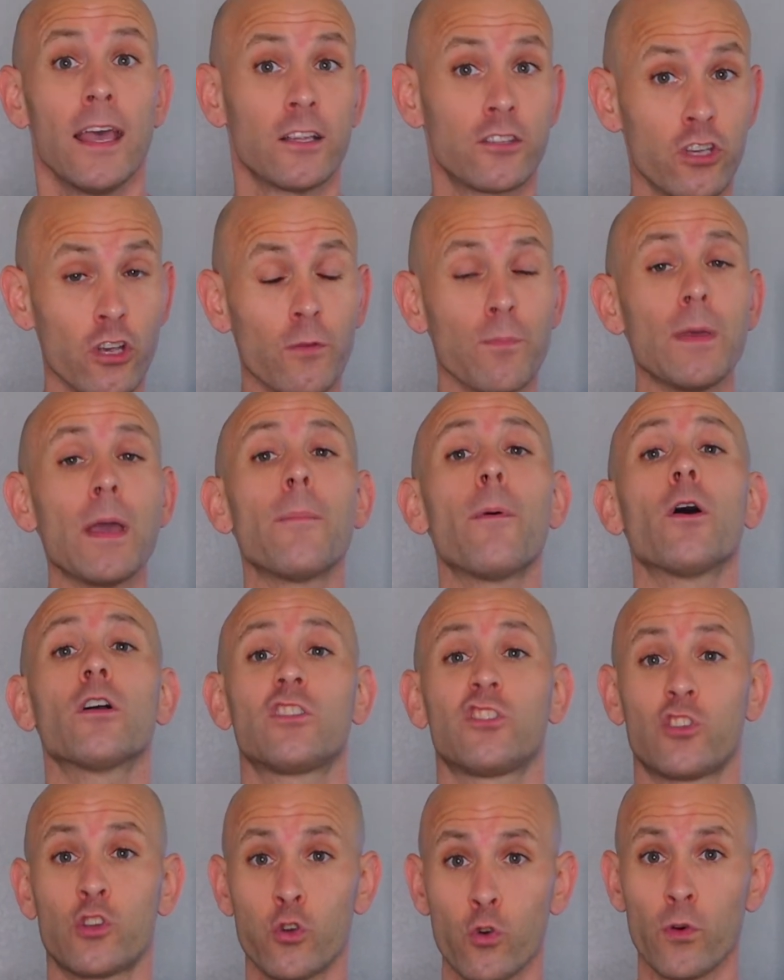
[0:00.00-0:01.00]
It took me
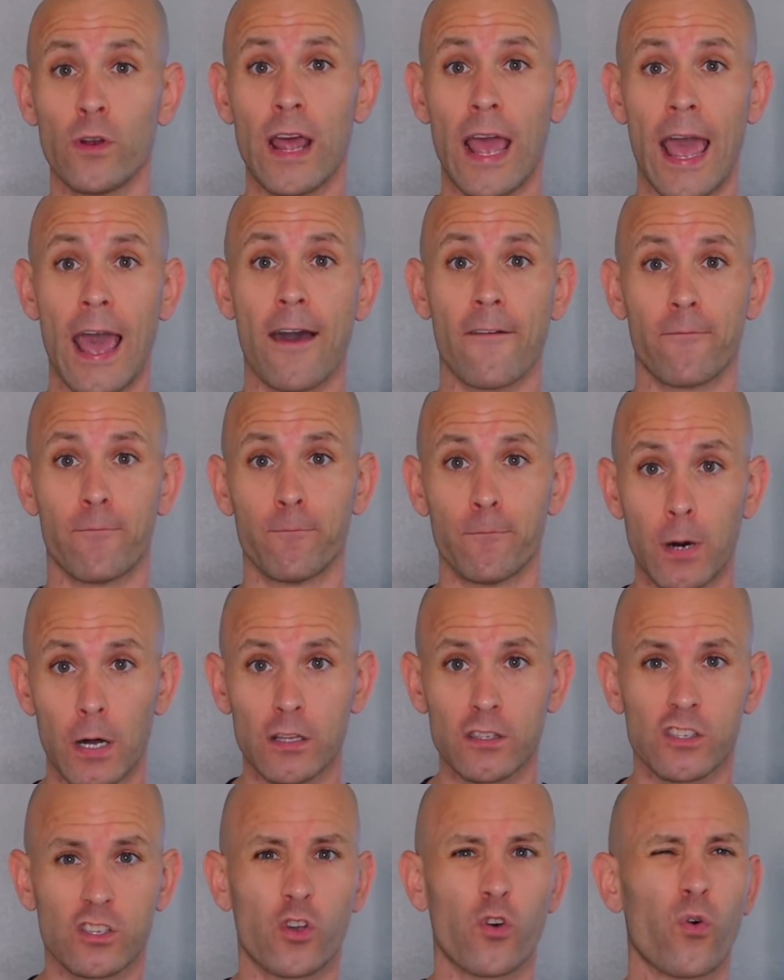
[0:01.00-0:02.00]
about two and a half
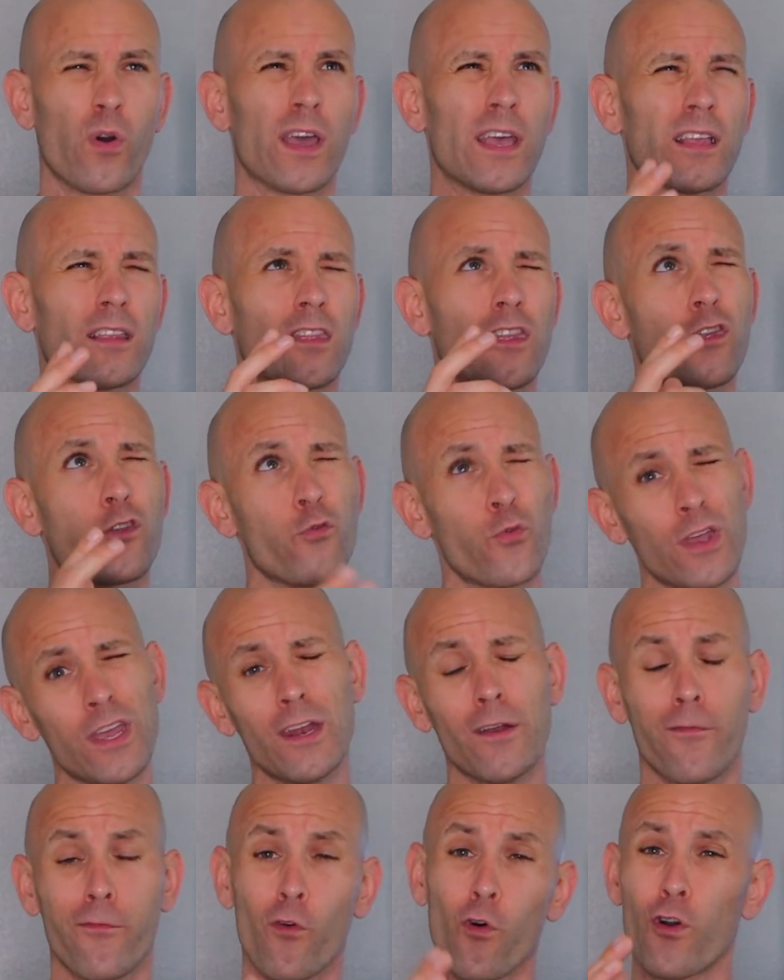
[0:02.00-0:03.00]
months going
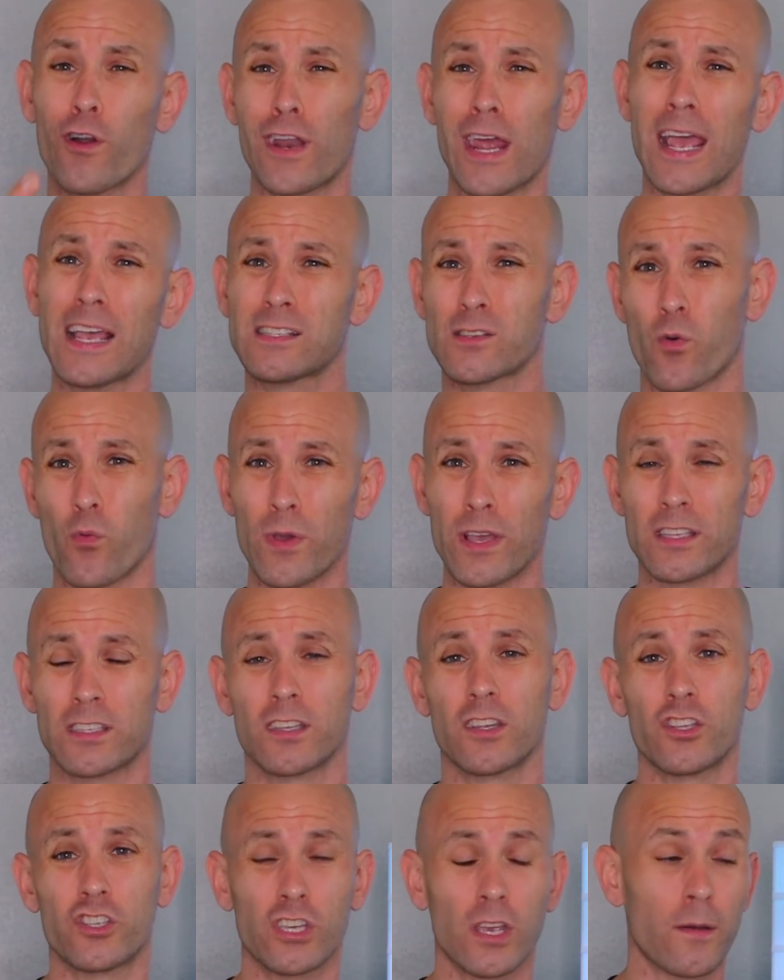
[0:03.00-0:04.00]
three to four days a week
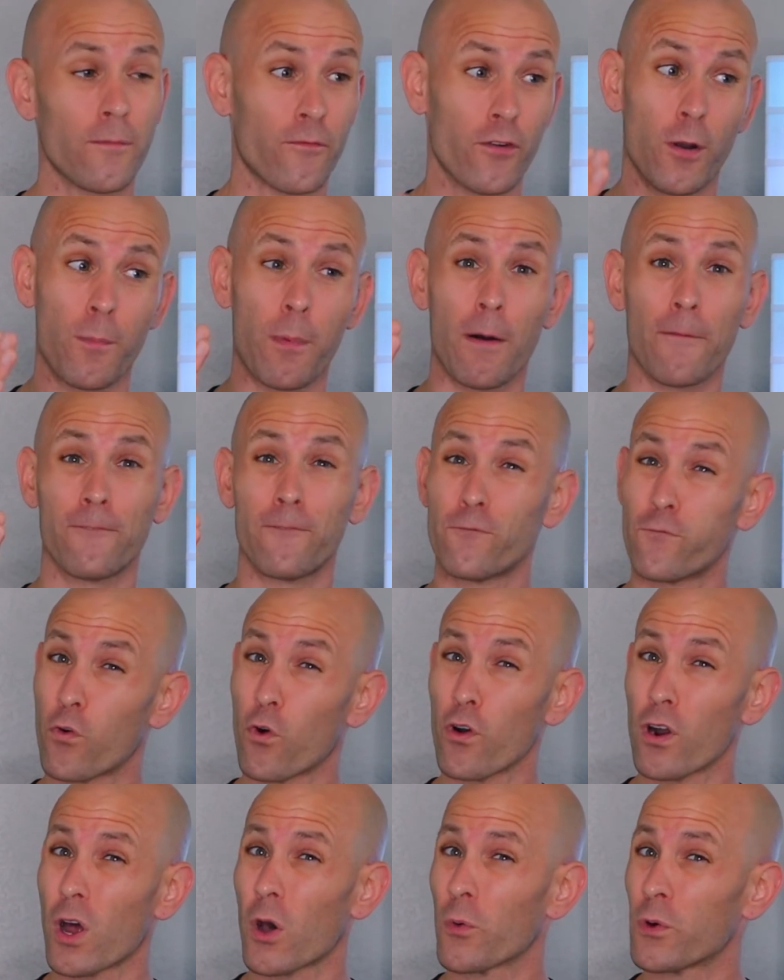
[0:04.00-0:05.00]
to the gym for about
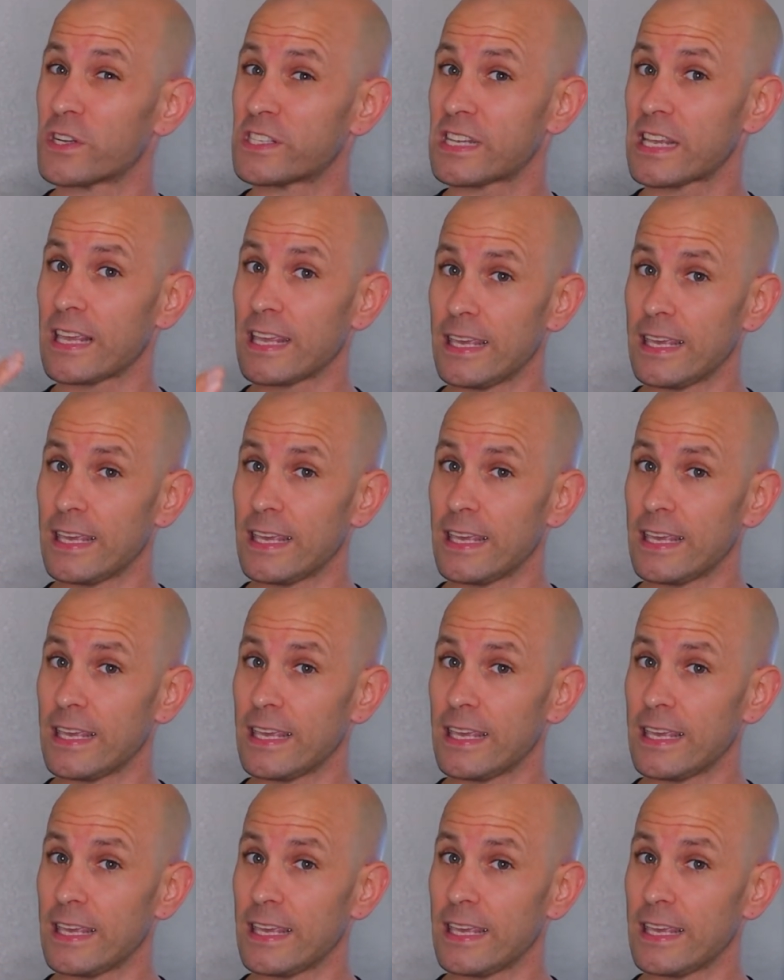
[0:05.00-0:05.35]
four hours